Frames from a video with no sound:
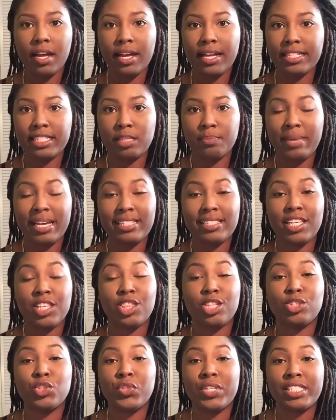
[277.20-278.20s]
customize it.
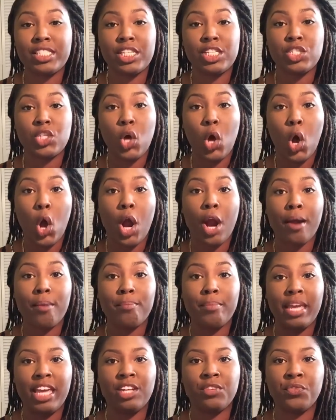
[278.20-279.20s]
The dresses are
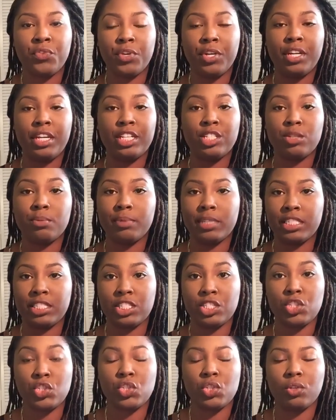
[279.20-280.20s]
made for each
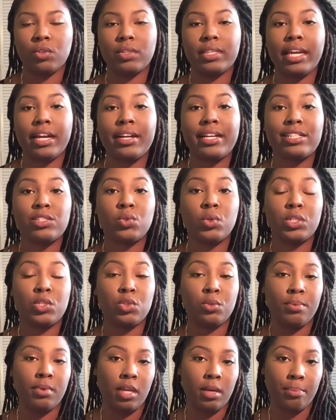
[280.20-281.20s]
person, so there is going
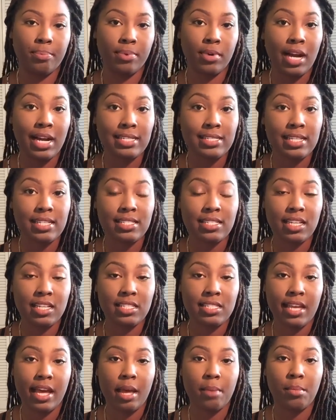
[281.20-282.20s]
to be a processing
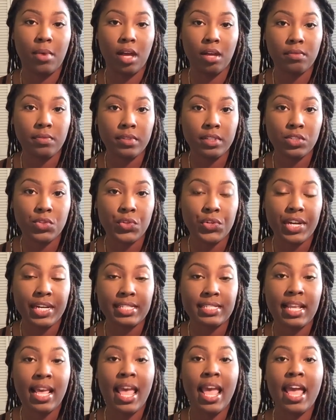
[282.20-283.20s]
time of the
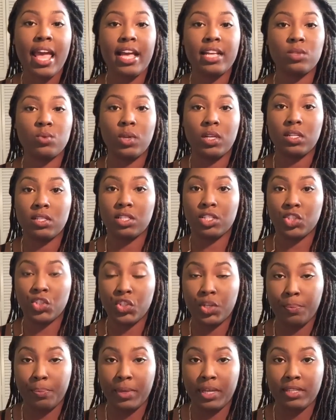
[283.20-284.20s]
dress as well as the
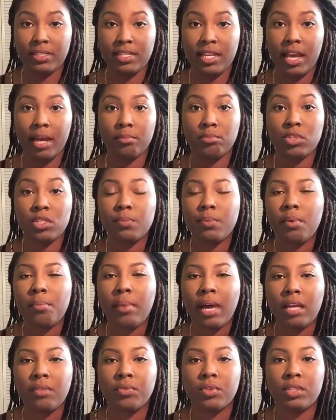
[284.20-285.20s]
shipping time. Just be
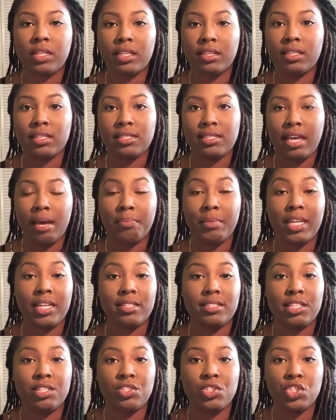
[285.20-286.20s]
mindful that the time that it
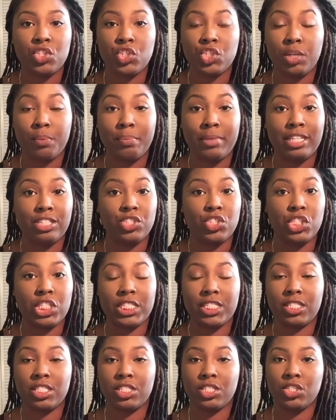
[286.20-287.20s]
takes to ship is
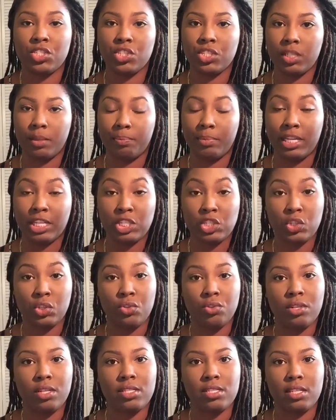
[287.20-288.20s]
just shipping, so
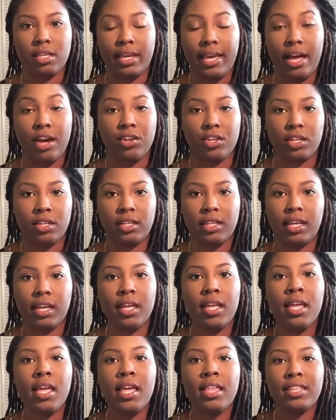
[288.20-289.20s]
you need to calculate
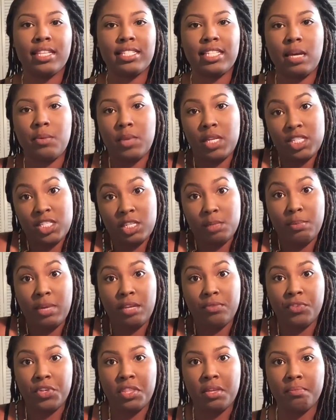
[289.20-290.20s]
the time that it's going to
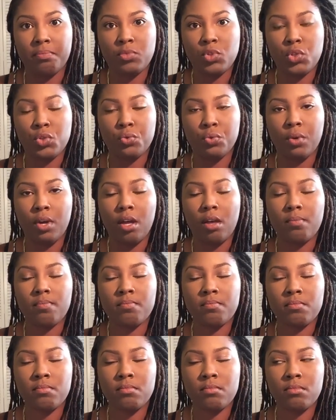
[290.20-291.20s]
make for them to
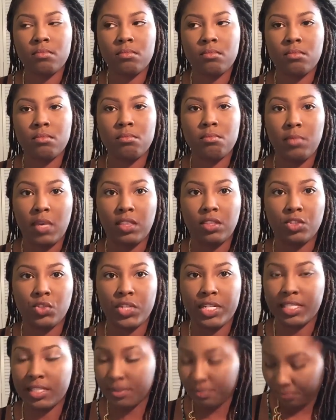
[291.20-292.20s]
make the
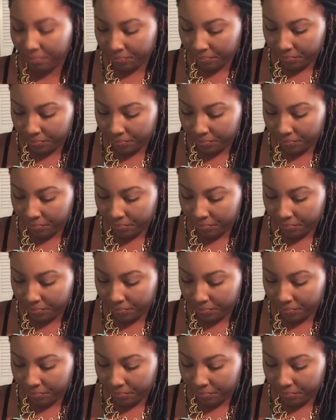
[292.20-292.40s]
dress.